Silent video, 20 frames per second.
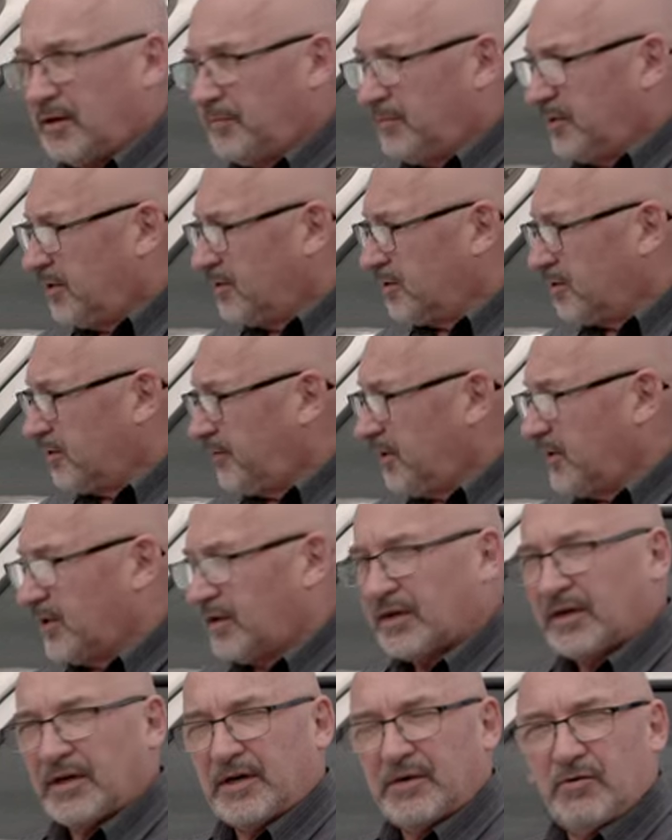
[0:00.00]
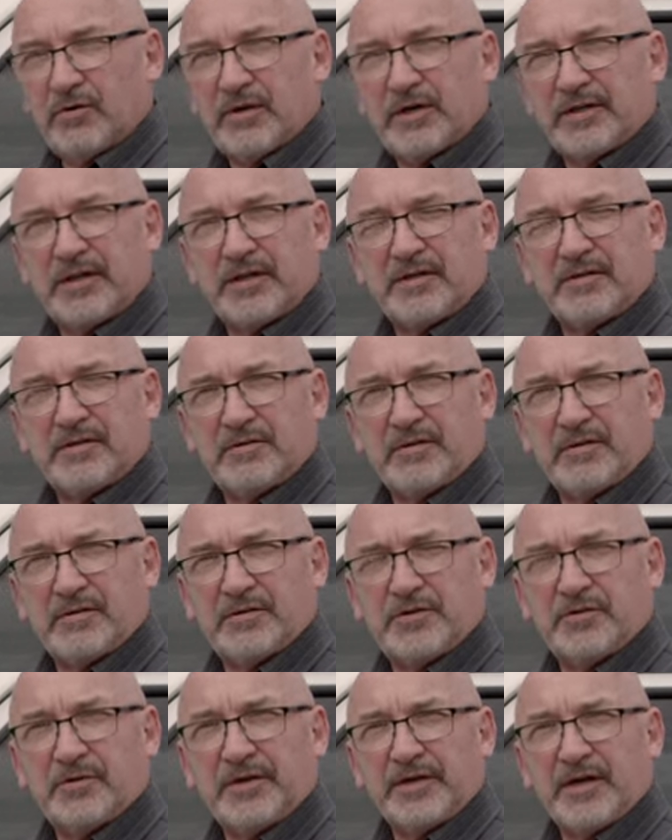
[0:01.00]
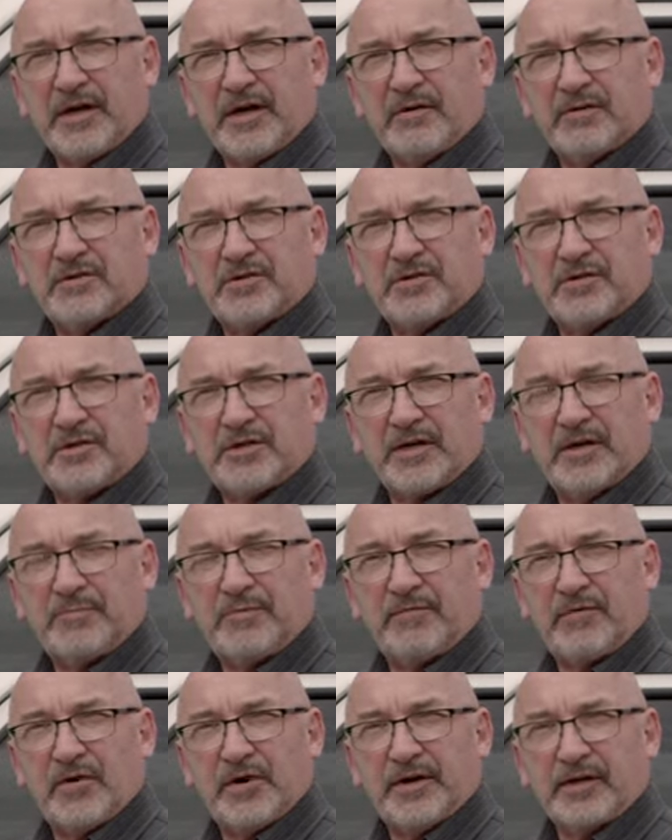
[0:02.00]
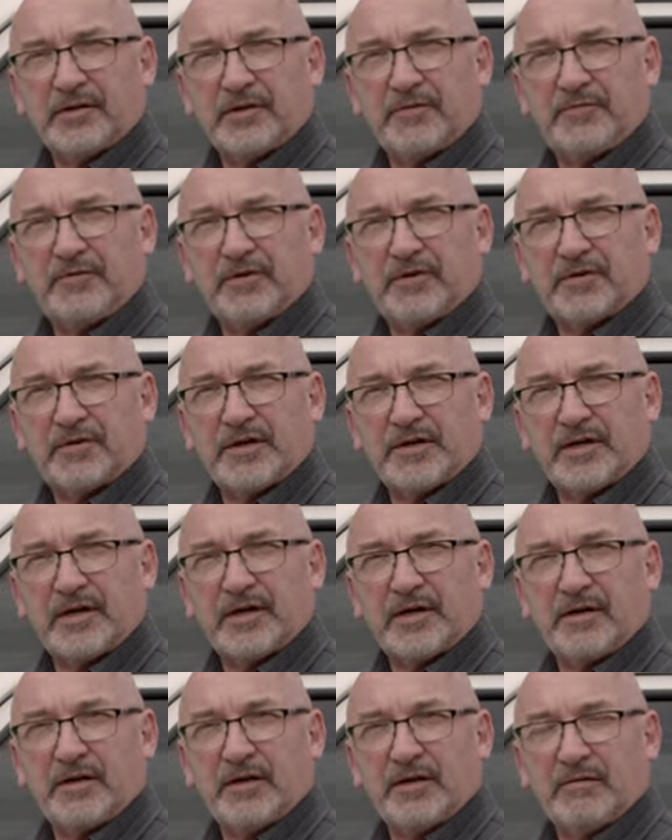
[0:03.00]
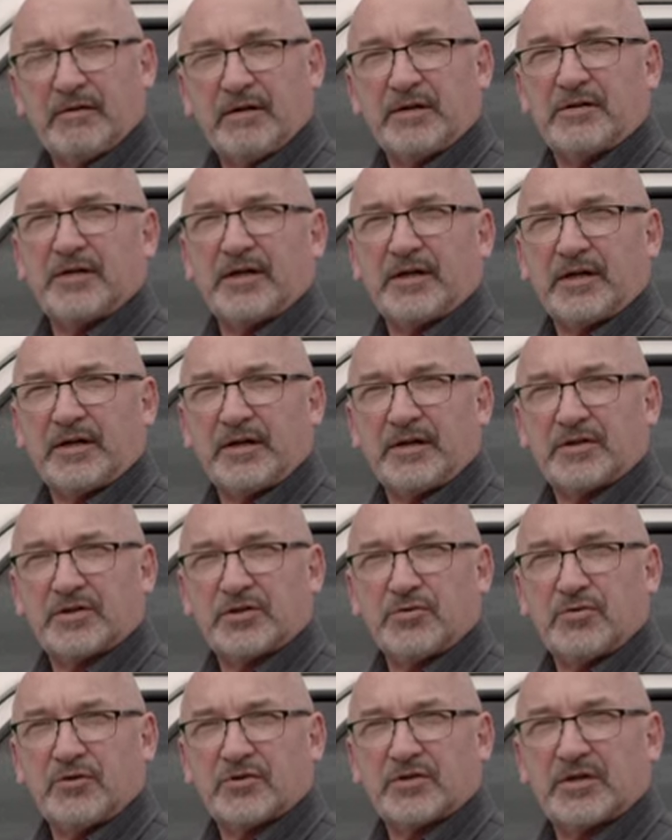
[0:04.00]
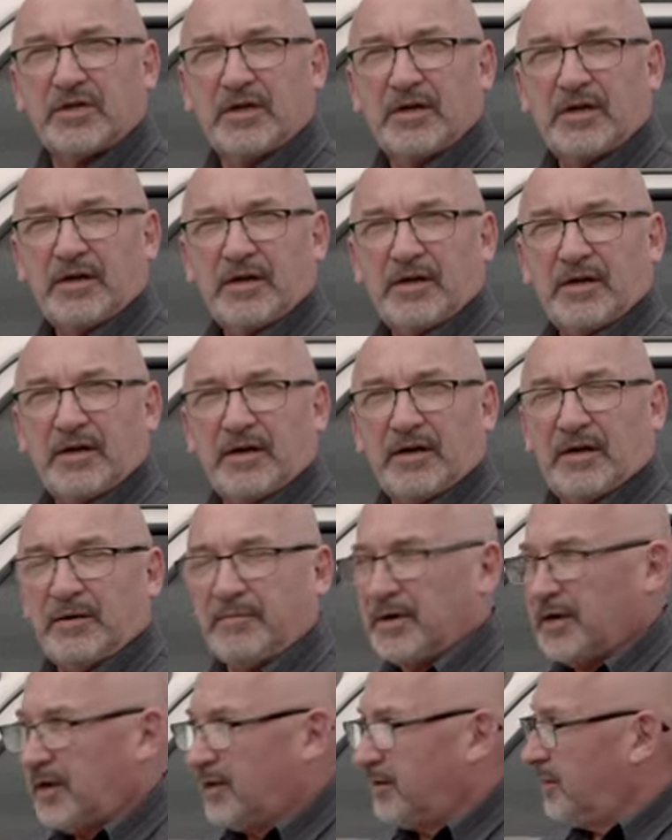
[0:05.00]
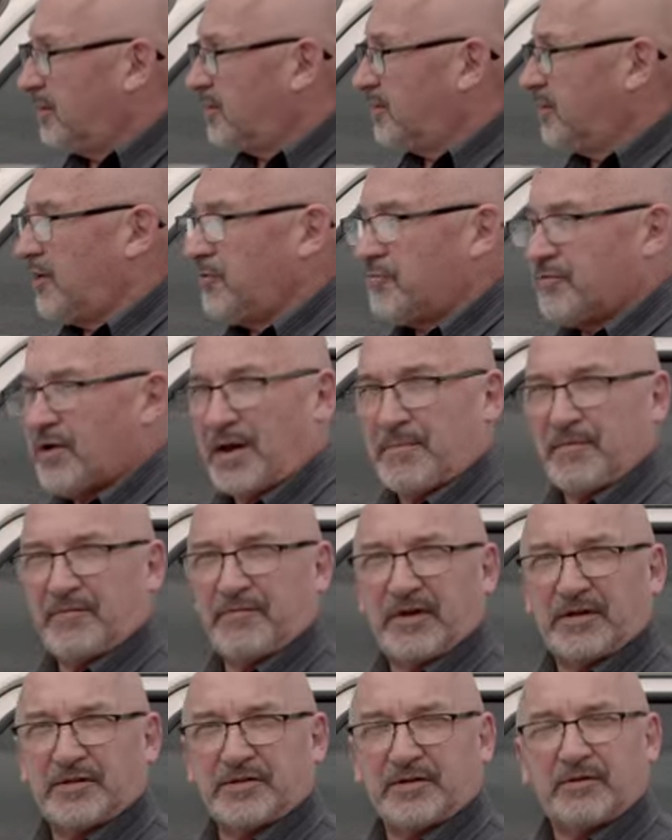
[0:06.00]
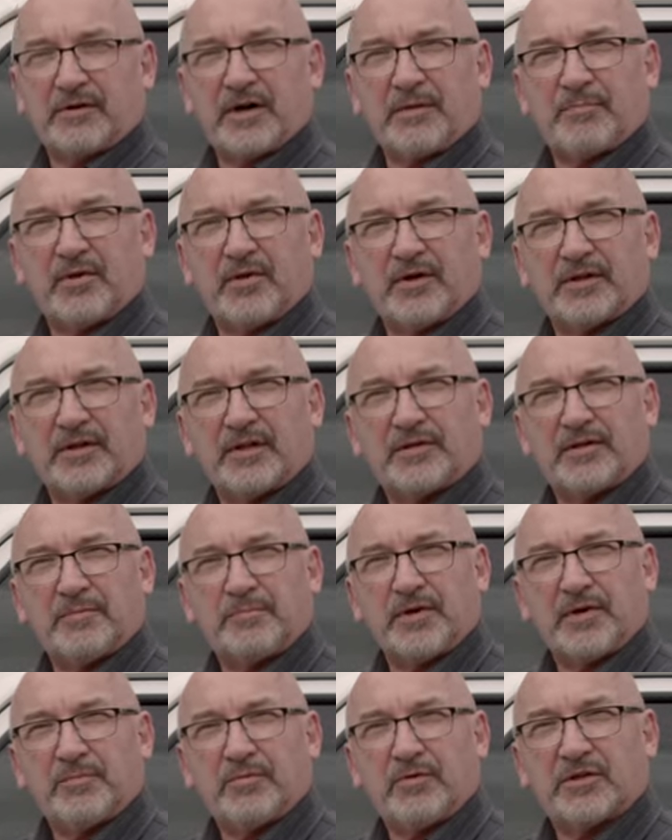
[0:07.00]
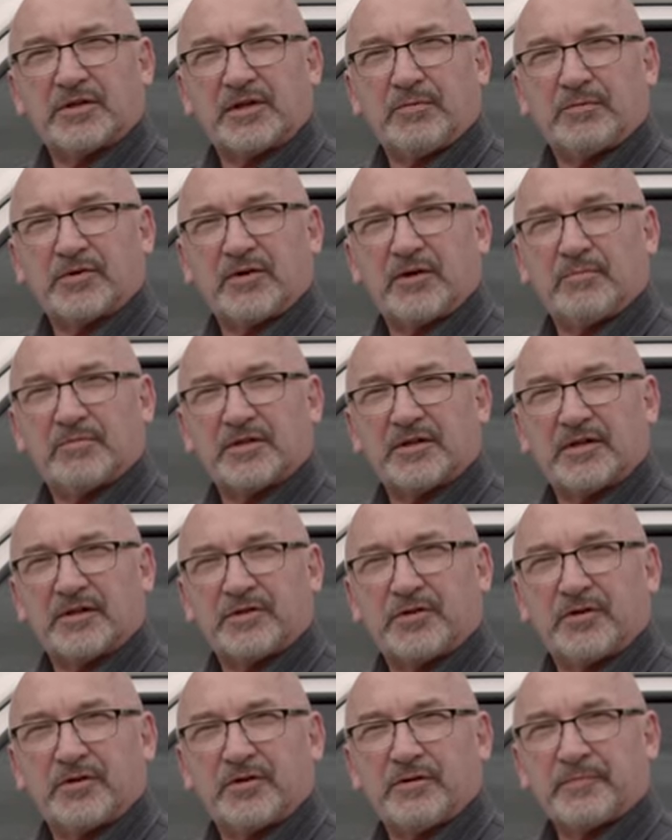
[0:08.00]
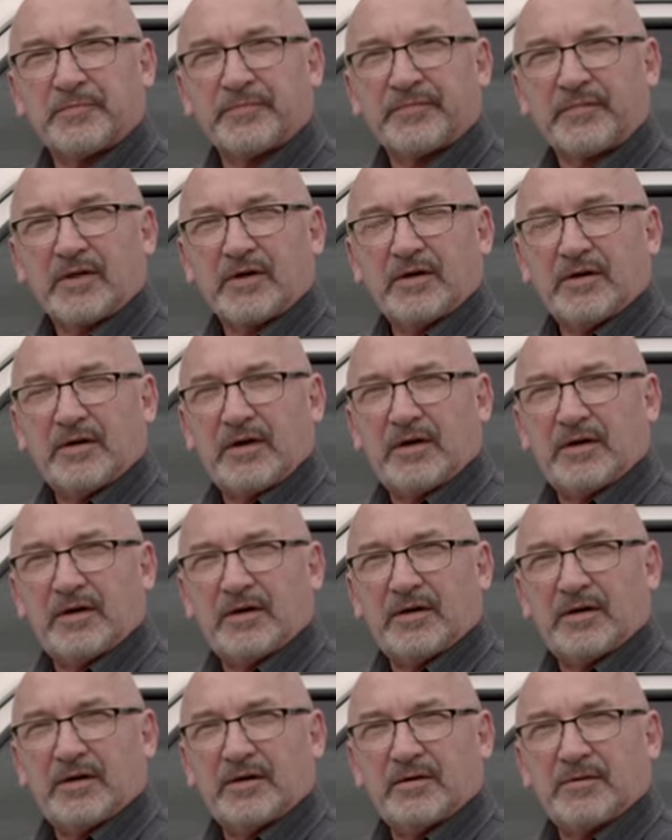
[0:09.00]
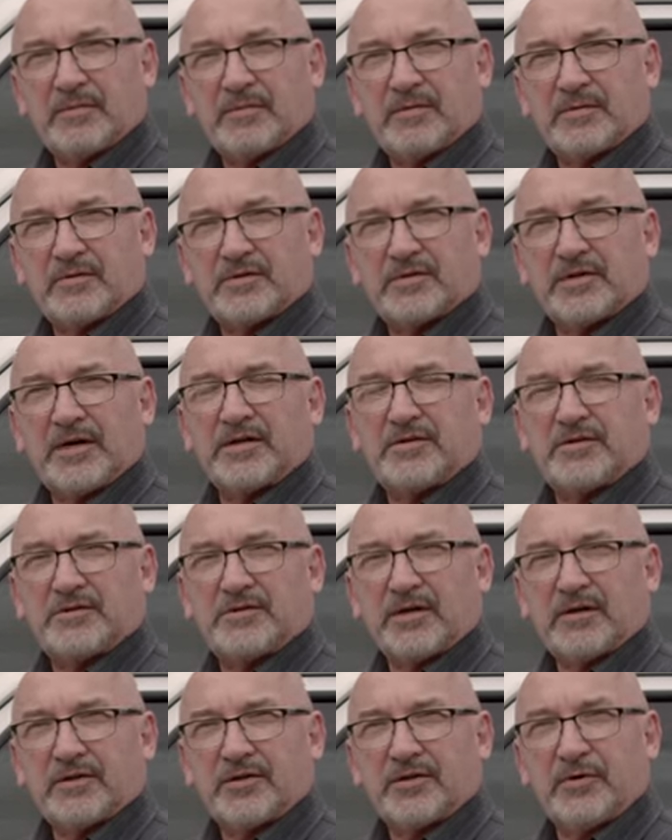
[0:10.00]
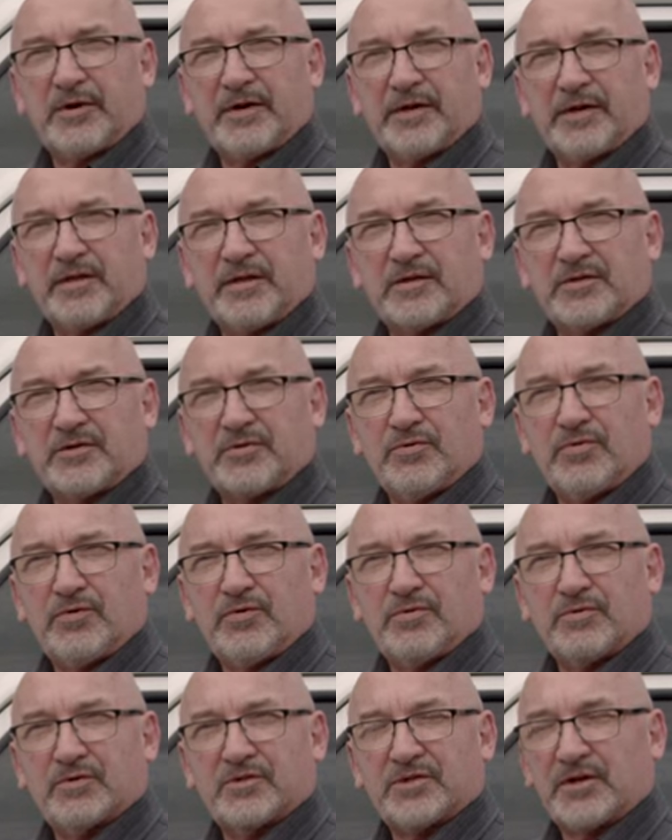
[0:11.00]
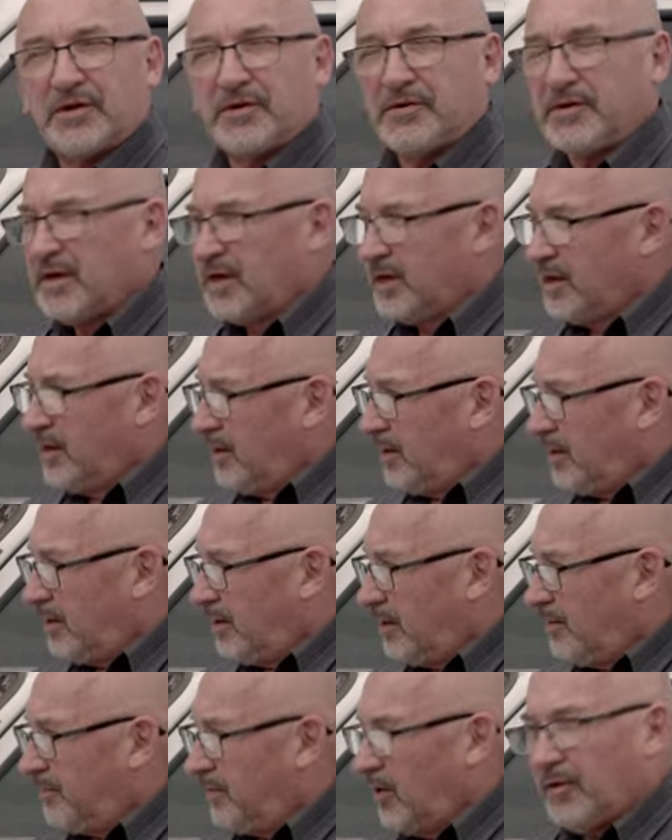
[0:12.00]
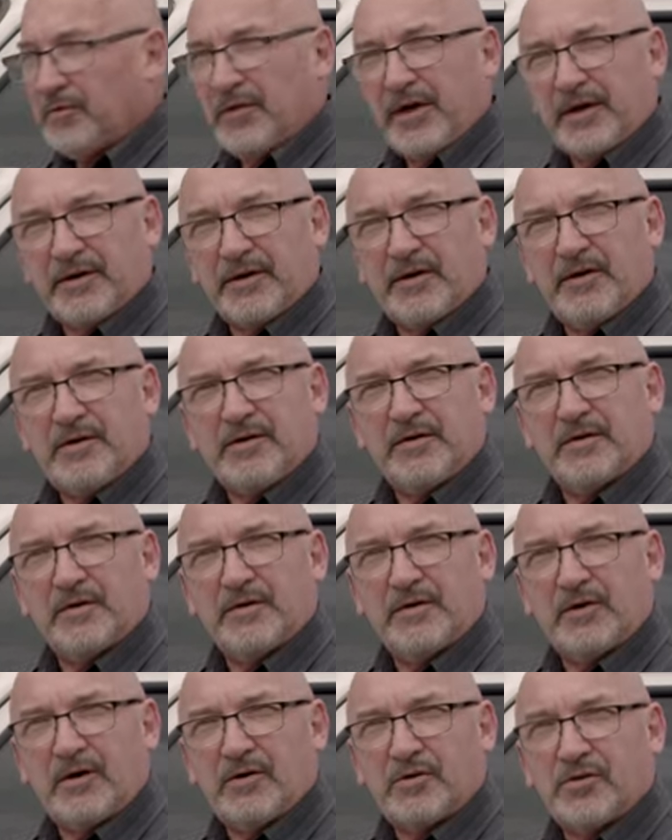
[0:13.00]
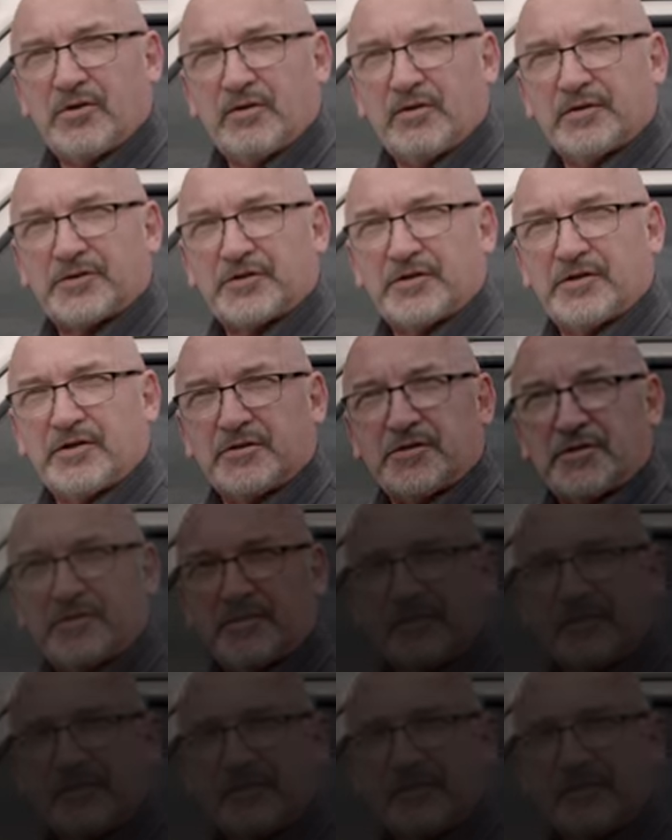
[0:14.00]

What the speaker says: because I think all that this is doing now is just providing a different intake source. And there's no ram effects and crap like that that people sometimes try to say to sell you a snorkel. So on that note, I'll call it cheers.